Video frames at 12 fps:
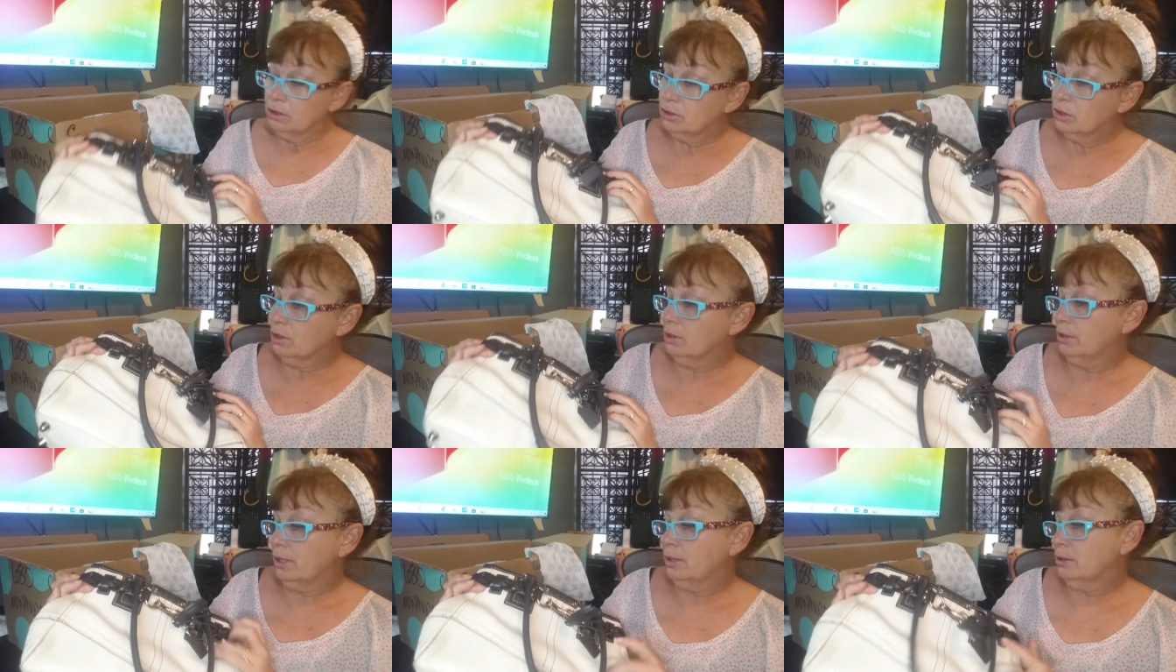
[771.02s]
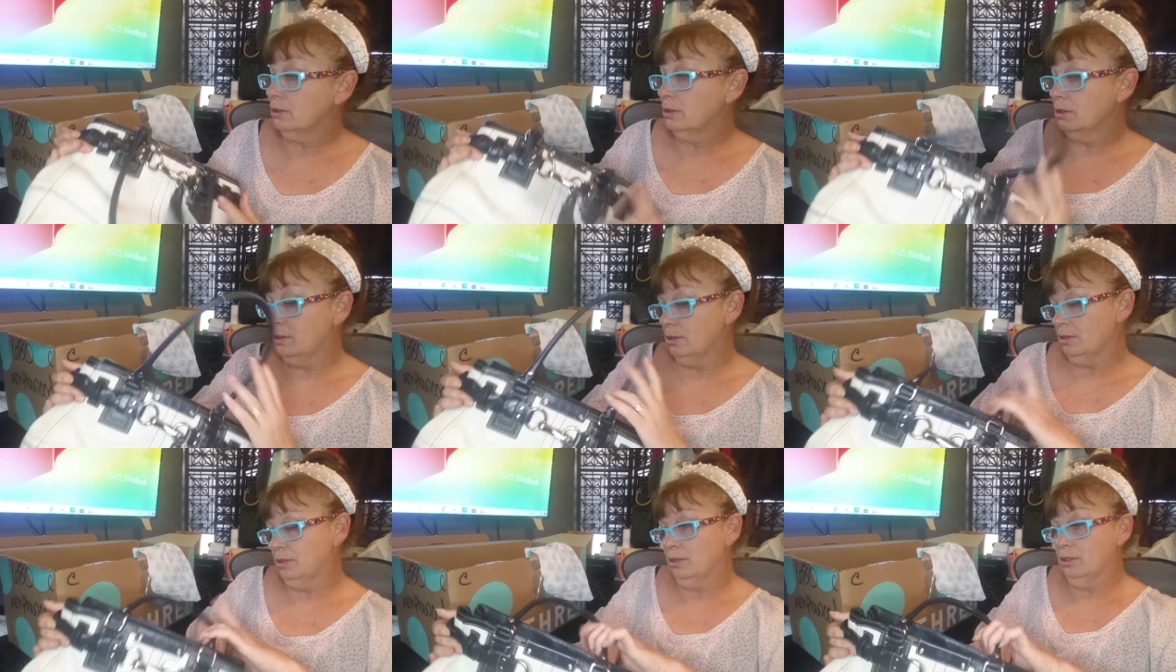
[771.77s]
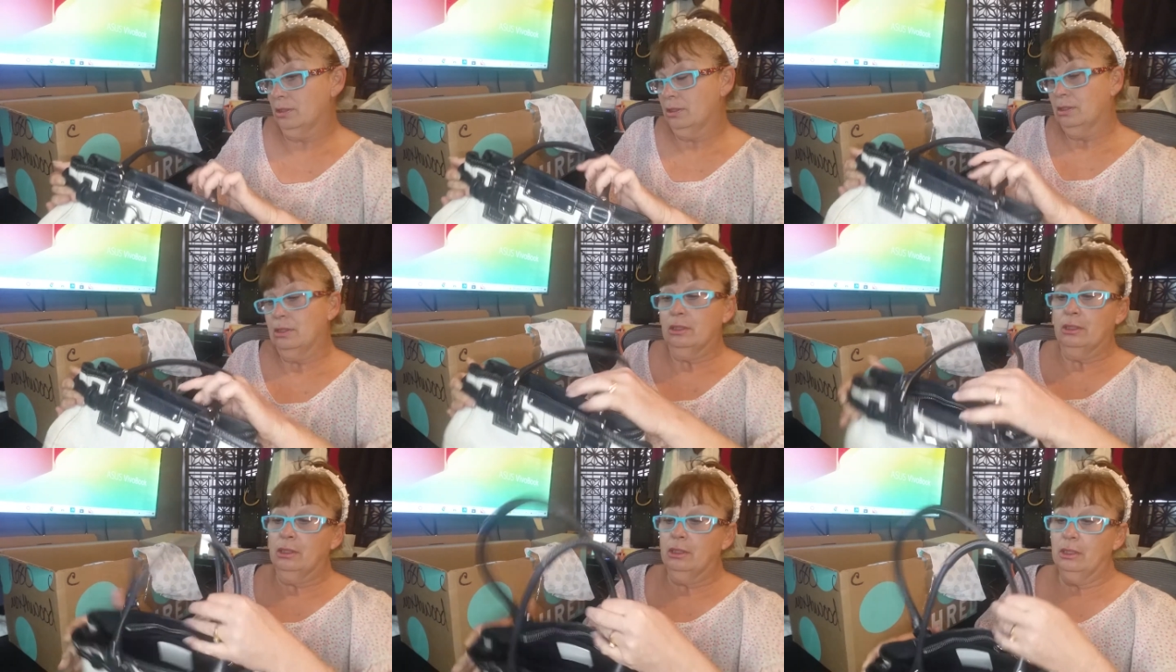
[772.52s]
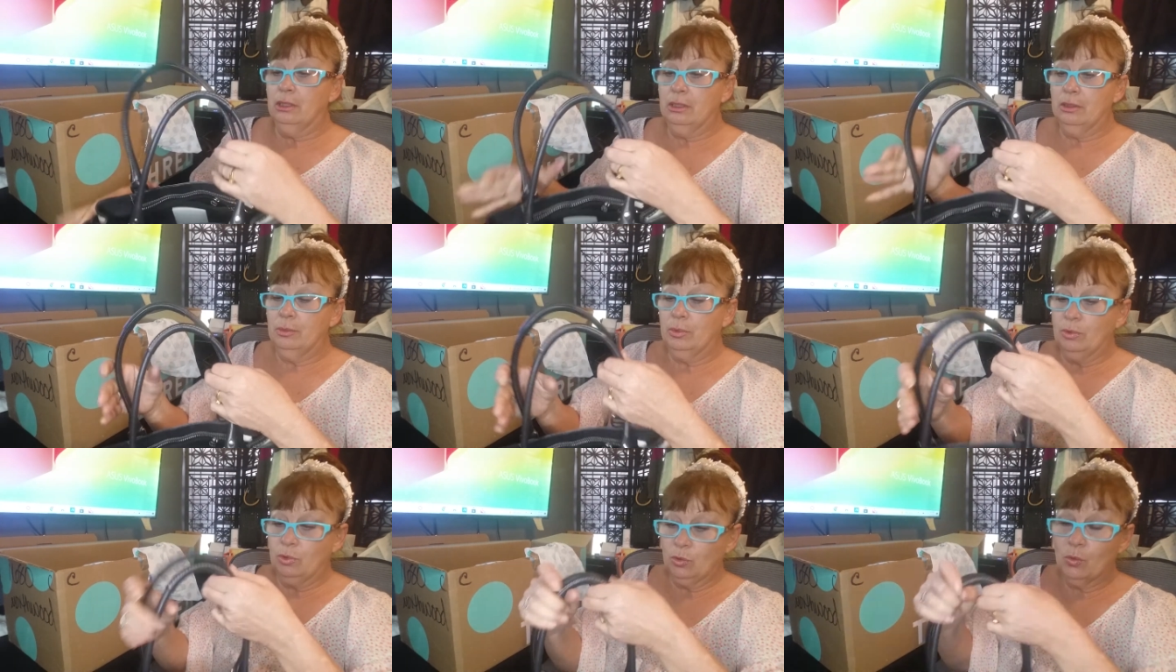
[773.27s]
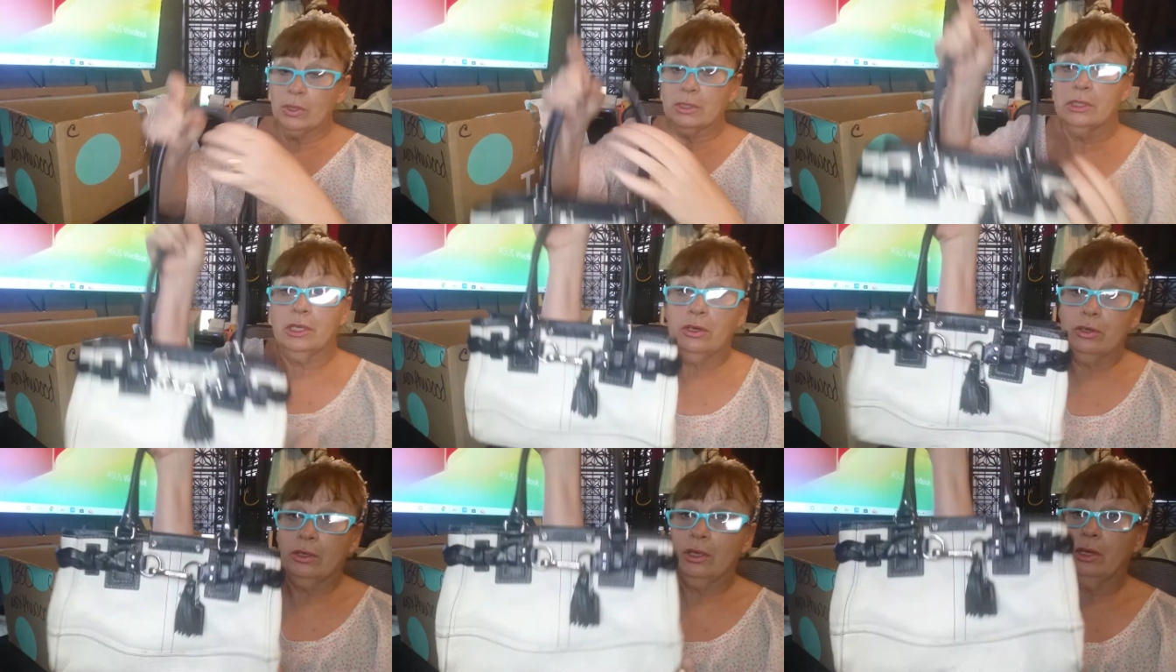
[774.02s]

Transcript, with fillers: to collect. Um, the ones that are,